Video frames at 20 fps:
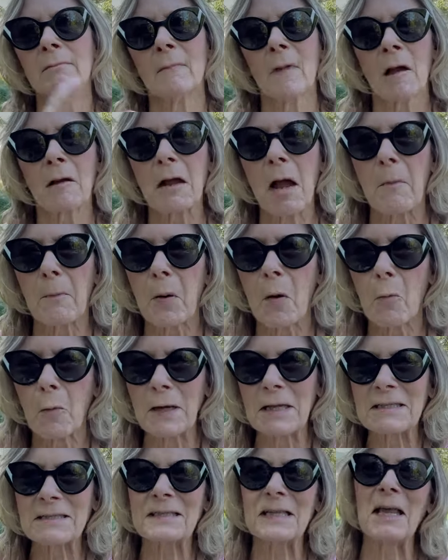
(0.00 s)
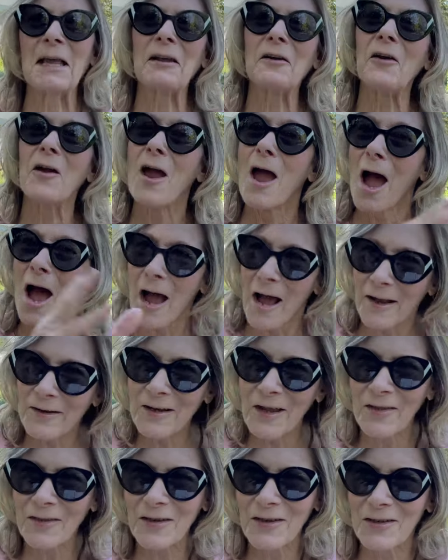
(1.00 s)
A couple weeks later,
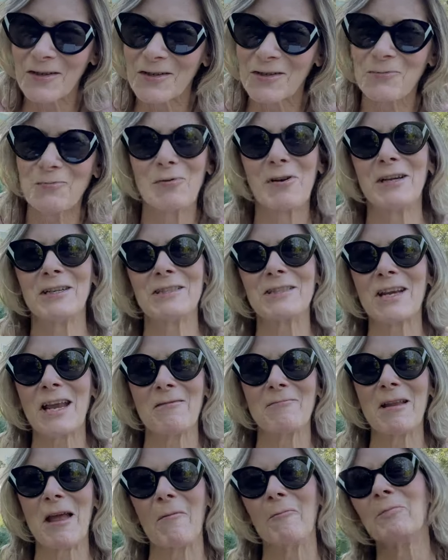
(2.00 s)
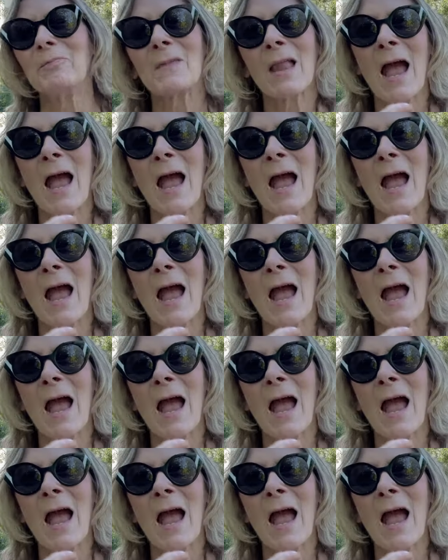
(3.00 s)
another huge branch came down.